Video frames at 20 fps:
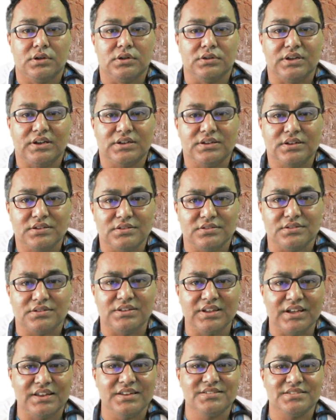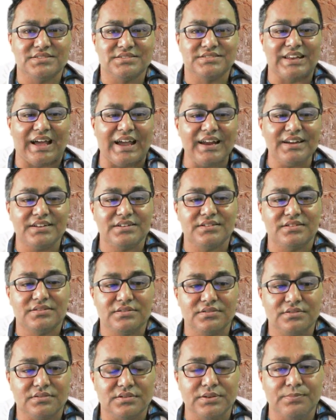There is a slight
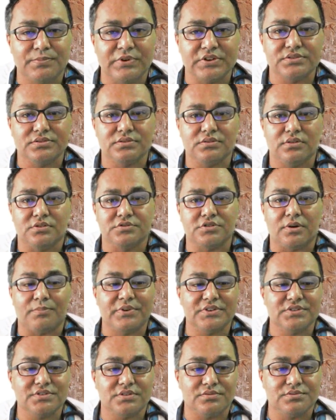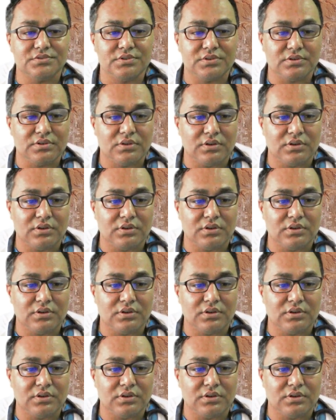suppression of